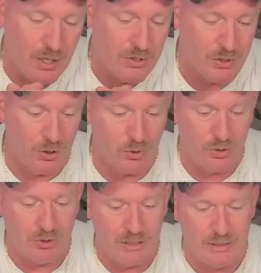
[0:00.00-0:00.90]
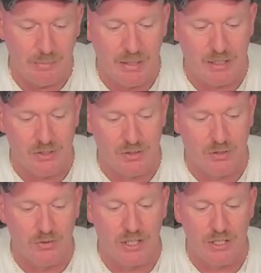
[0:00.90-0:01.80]
So you need to make
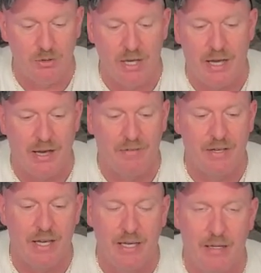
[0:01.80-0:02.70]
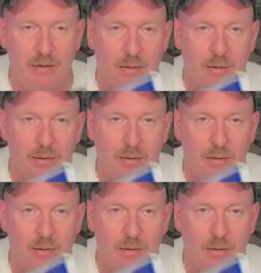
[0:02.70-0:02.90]
sure that you have a